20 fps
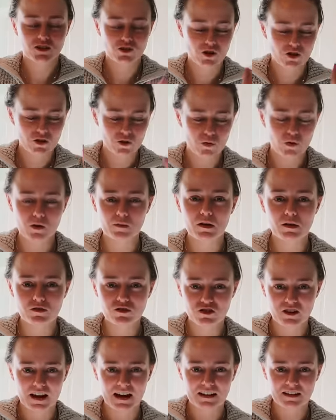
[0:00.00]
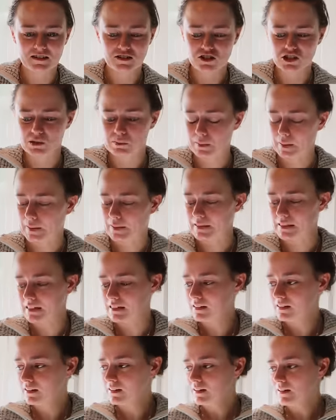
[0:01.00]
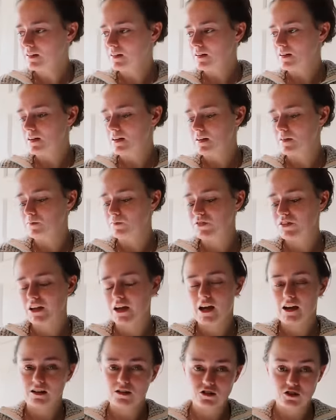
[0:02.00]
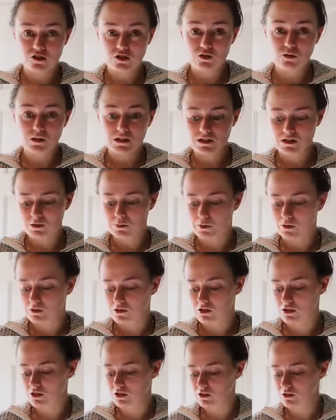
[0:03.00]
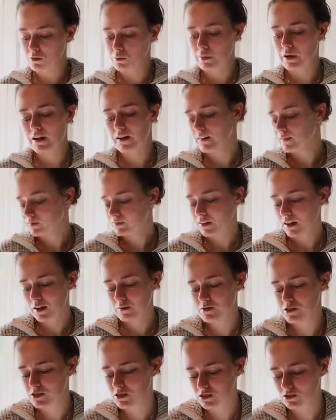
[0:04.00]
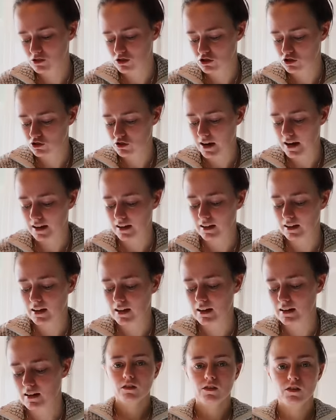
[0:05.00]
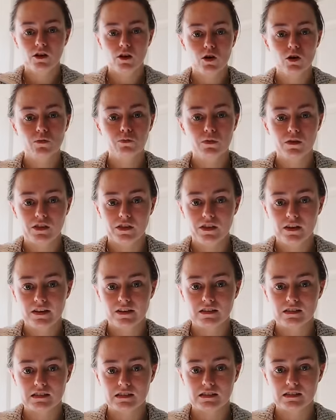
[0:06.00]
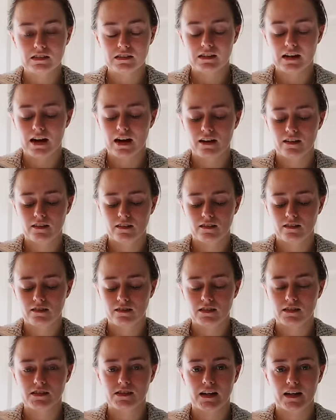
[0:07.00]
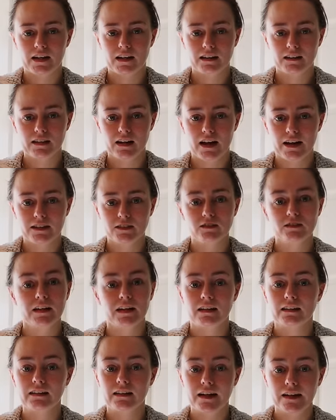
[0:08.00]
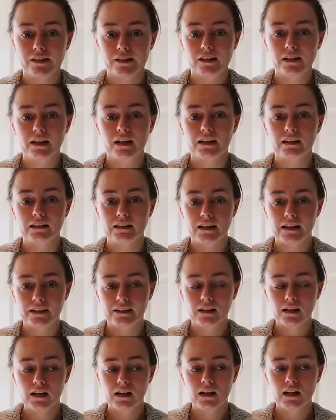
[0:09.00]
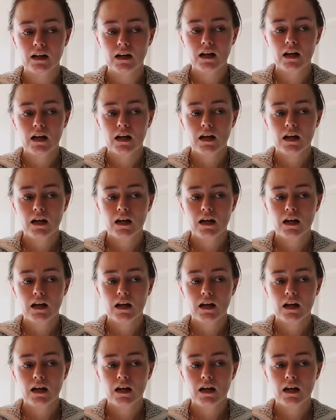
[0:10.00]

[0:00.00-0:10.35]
it's all the hormones you're adding to your body um, to get it to do what it's supposed to do, but I'm still just tracking it. The hope with this is that the second line will get lighter and lighter